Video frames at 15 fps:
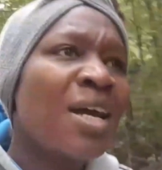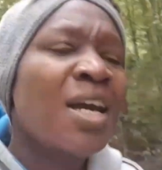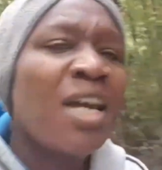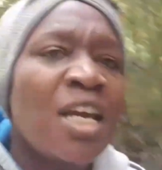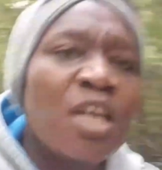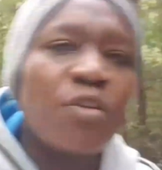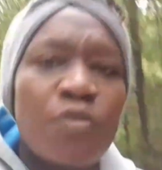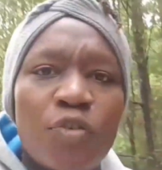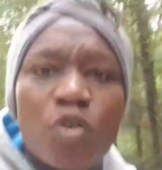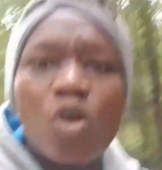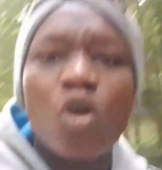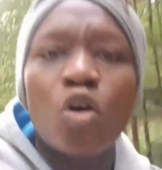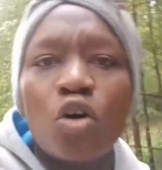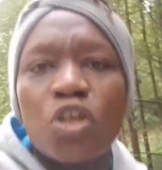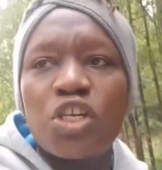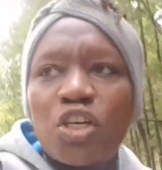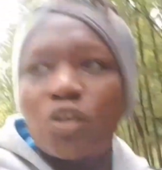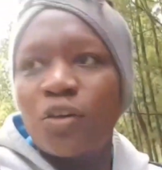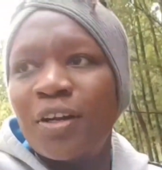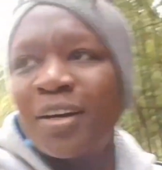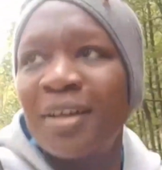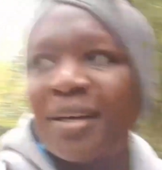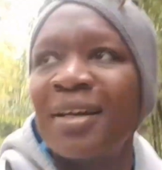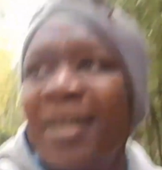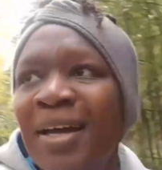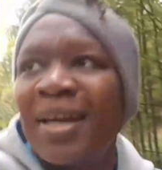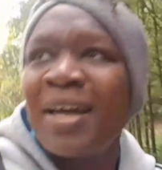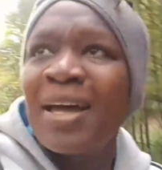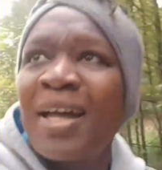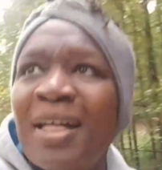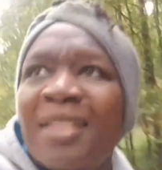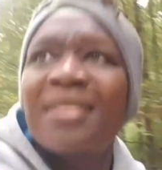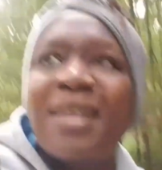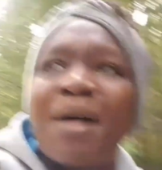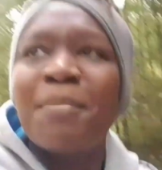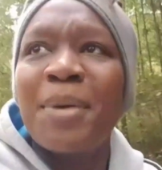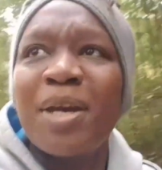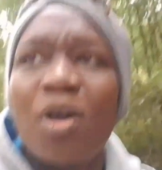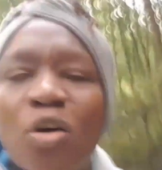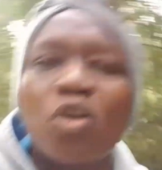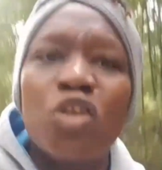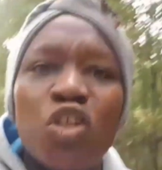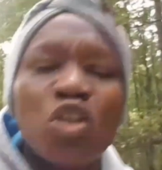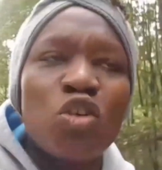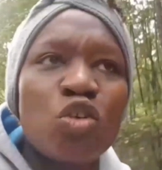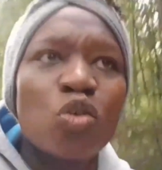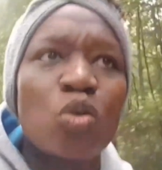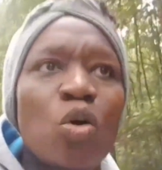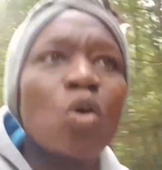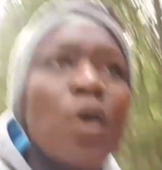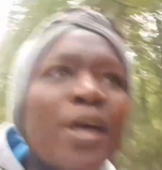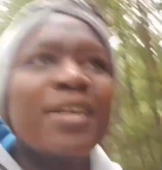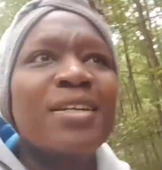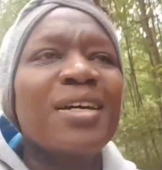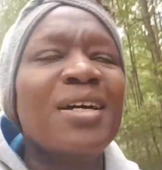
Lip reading: if you know Odeon, there by Odeon you go and